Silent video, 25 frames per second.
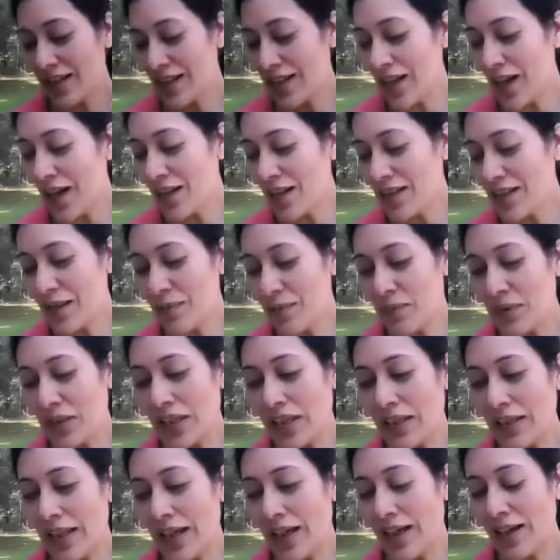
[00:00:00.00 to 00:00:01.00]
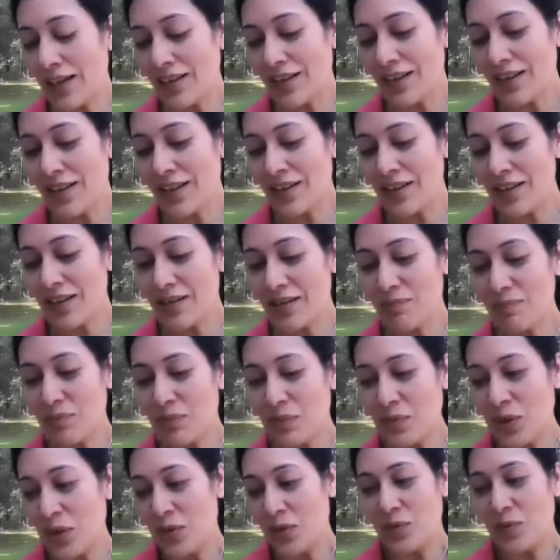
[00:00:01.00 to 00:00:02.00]
It's not something that just
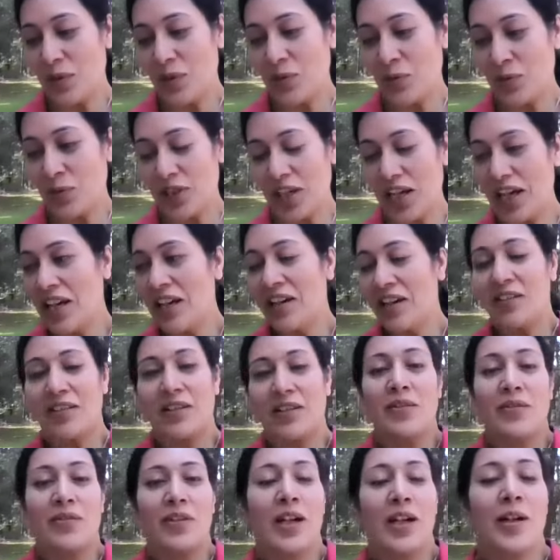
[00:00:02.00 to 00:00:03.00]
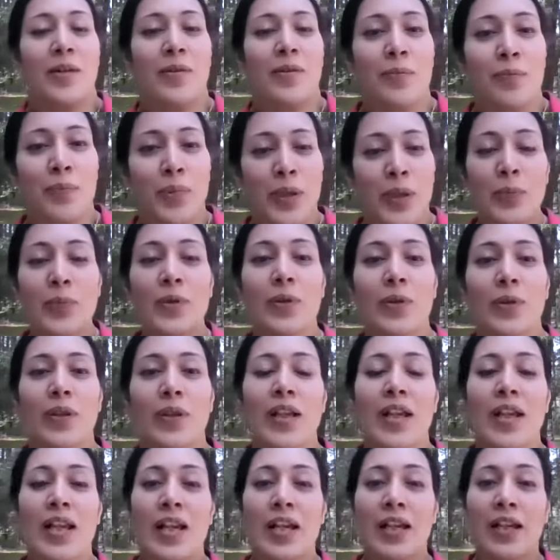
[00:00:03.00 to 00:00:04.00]
it was here.
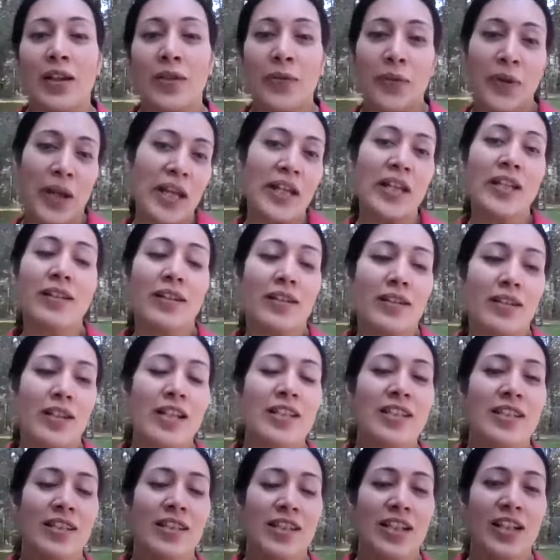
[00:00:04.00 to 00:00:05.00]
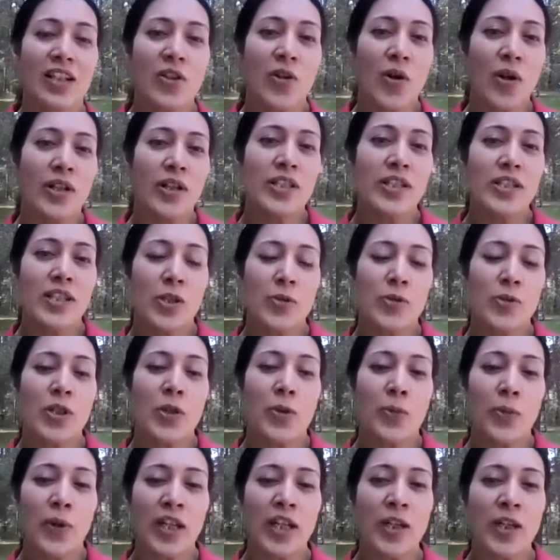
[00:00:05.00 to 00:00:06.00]
People created it. It's a technology that was
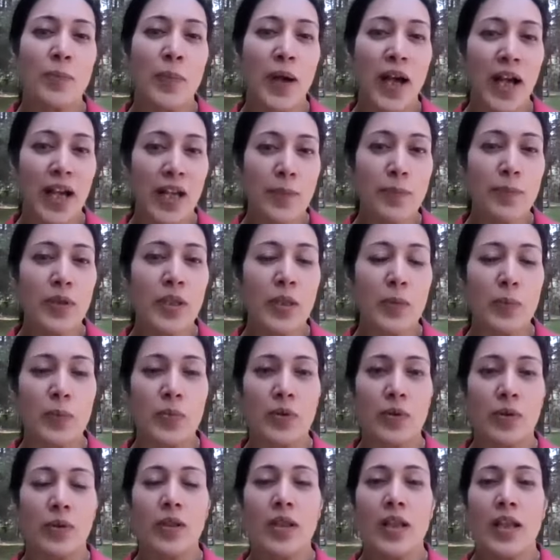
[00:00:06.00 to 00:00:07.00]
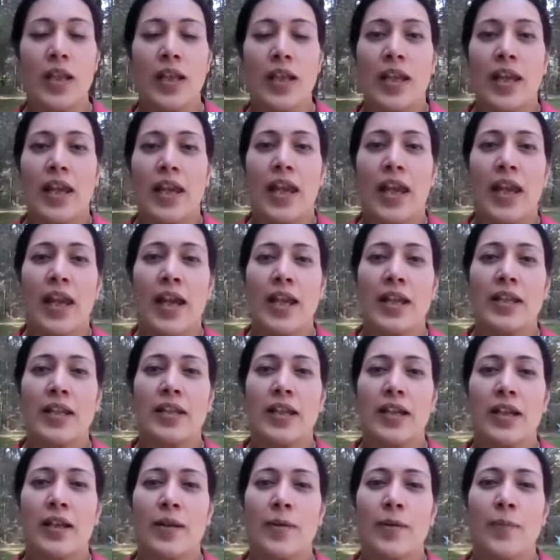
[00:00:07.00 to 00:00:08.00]
created by people.
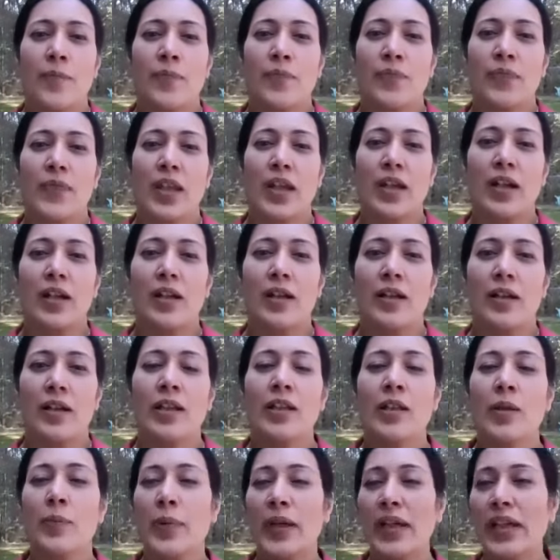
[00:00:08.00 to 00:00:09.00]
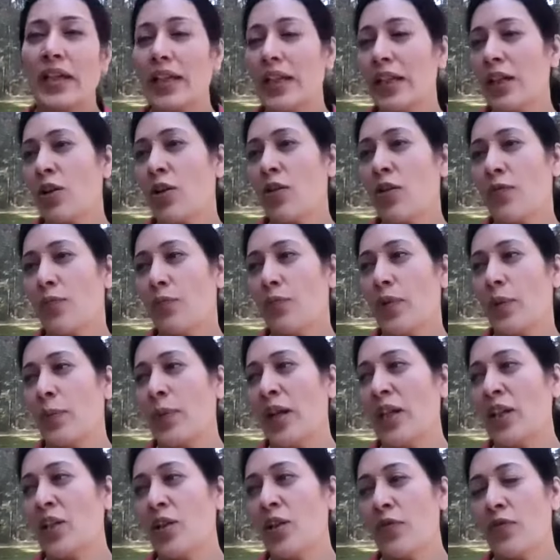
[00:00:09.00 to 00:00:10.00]
And in the beginning of
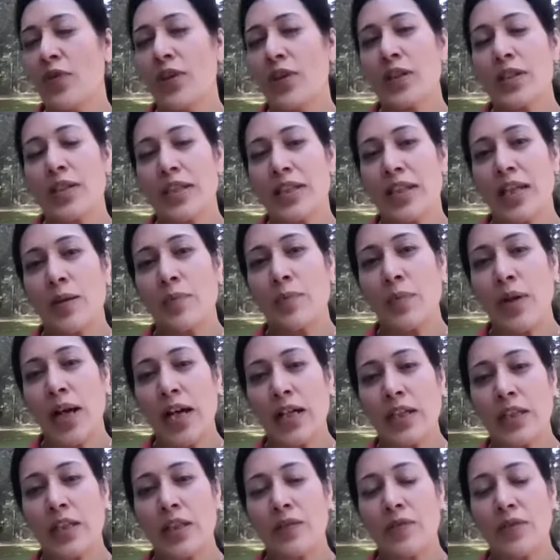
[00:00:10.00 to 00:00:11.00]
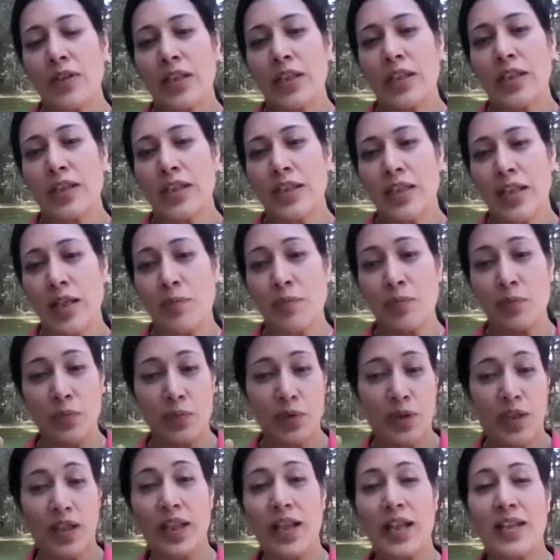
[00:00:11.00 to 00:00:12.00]
many of our STEM activities, STEM
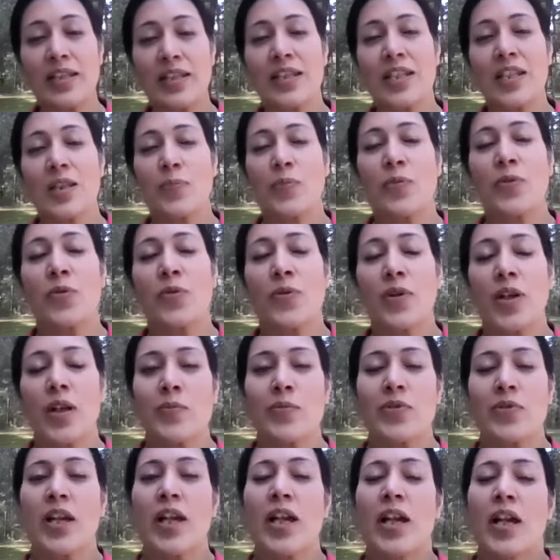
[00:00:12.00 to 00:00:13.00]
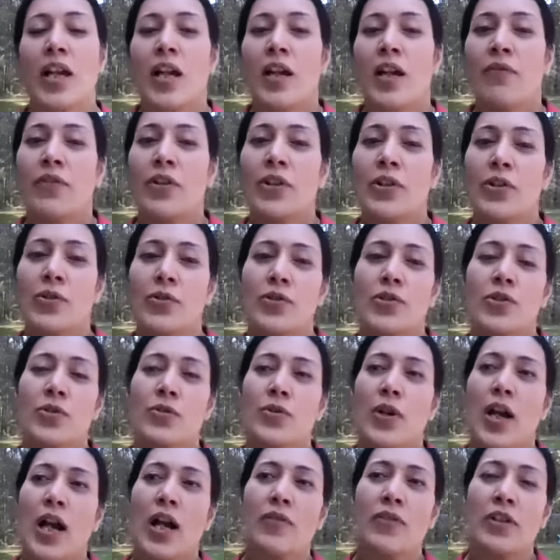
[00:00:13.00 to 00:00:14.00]
classes, programs, we used
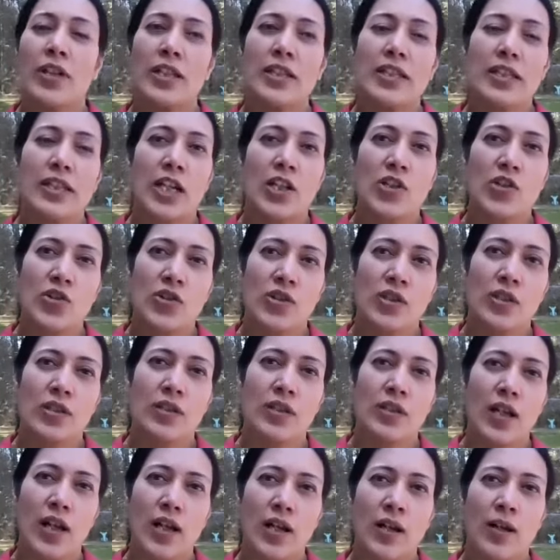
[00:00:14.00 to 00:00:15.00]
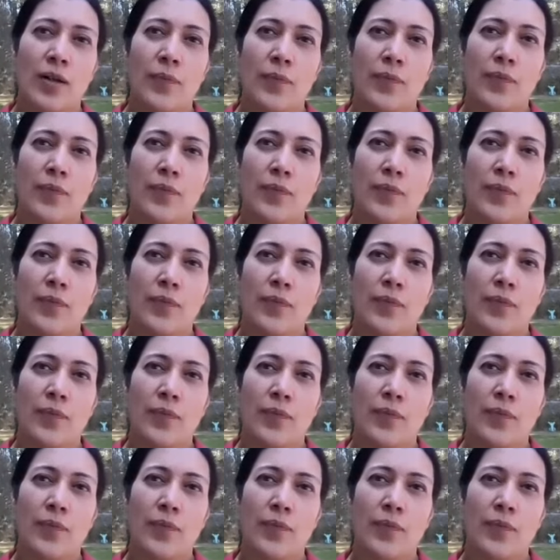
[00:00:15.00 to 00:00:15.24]
to have a discussion.